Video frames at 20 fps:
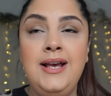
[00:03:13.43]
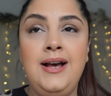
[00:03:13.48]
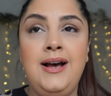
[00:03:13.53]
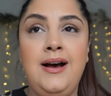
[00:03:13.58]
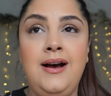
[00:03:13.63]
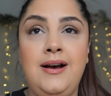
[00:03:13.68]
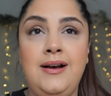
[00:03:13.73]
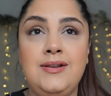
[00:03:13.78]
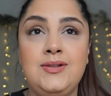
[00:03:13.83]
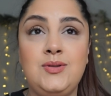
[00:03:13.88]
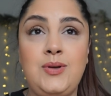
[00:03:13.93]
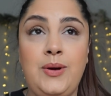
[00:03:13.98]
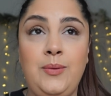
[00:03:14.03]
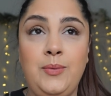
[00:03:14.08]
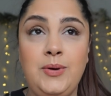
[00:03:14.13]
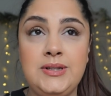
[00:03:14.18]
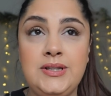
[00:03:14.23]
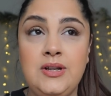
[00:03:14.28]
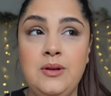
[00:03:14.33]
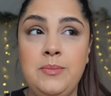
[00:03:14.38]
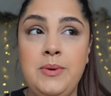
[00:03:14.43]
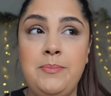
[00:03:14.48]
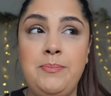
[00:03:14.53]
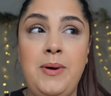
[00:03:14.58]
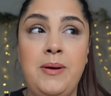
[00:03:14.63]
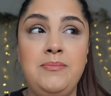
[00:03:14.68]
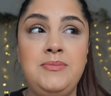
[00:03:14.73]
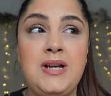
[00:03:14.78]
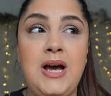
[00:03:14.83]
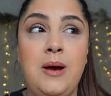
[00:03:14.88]
so I was a little bit
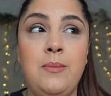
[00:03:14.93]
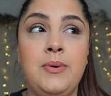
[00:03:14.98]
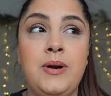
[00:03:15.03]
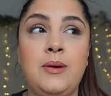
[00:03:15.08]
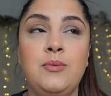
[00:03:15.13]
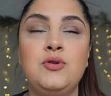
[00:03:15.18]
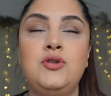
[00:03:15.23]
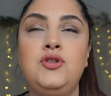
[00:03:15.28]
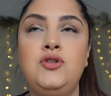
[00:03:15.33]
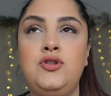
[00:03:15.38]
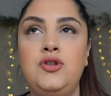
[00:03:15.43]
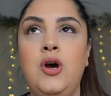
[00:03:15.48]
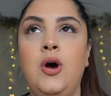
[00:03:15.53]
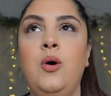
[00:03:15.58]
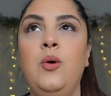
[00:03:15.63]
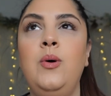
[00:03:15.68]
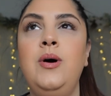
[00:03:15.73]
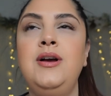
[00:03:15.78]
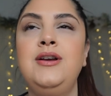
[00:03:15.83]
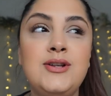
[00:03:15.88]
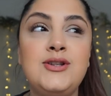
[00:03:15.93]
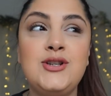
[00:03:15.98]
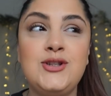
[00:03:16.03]
bummed out, but I was so